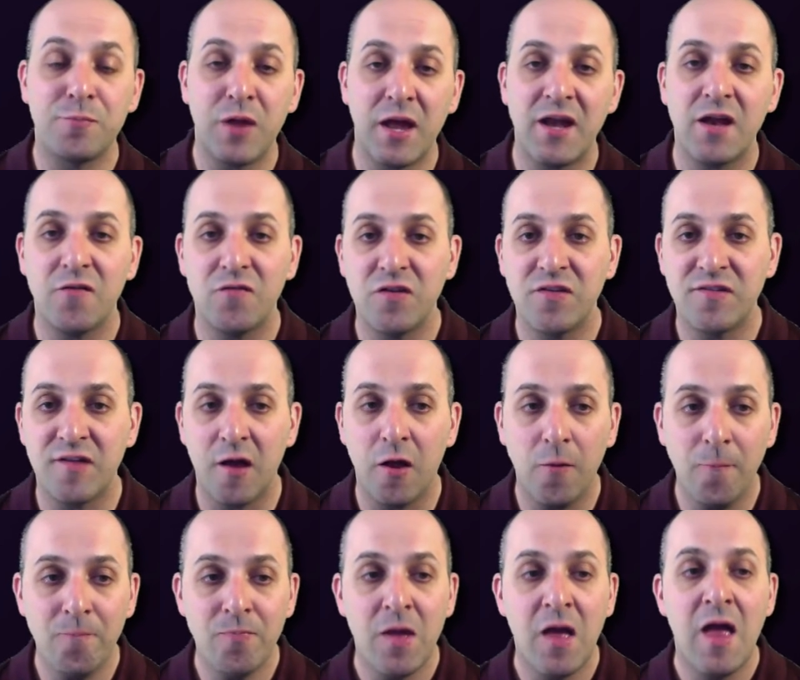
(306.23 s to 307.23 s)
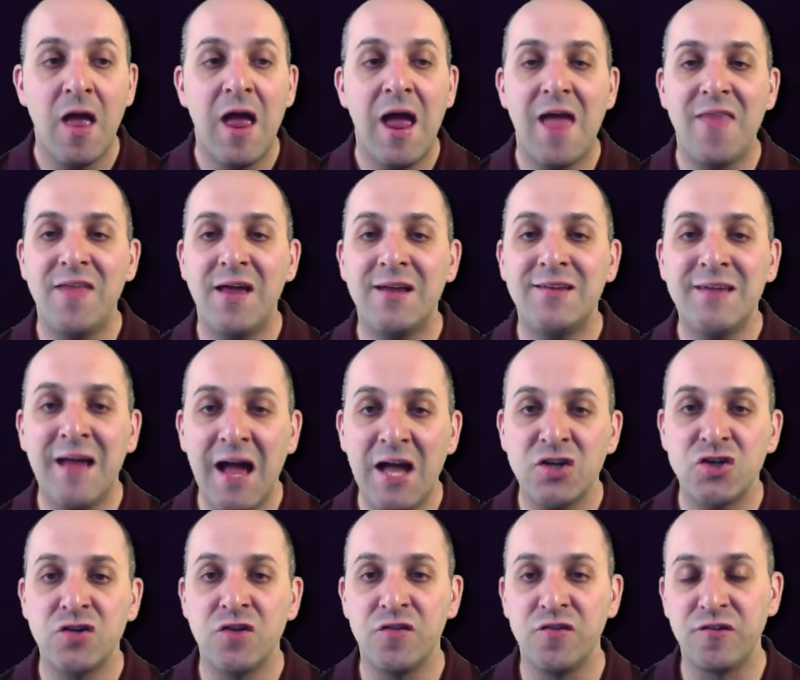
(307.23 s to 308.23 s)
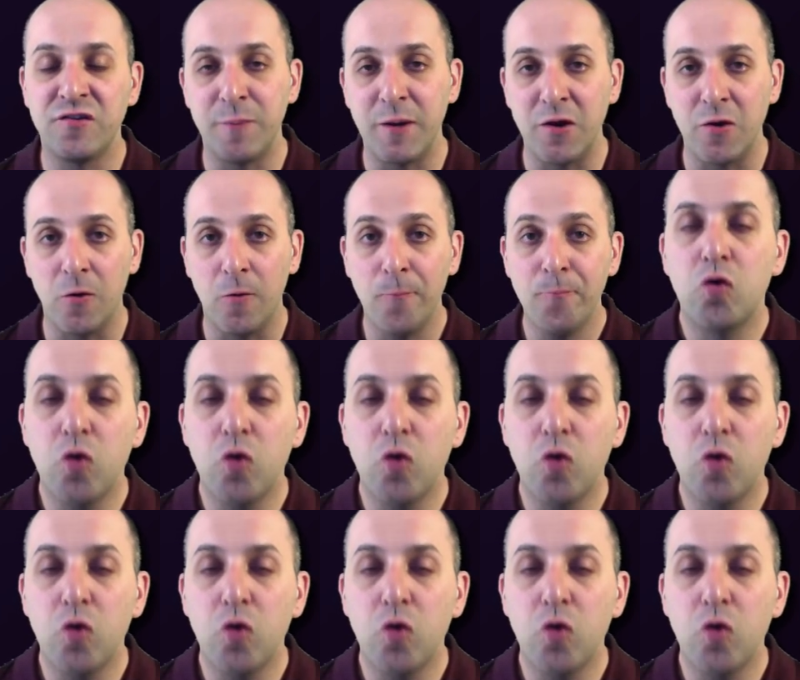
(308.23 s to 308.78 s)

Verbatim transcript: plate of the cell, and they attach to the spindle.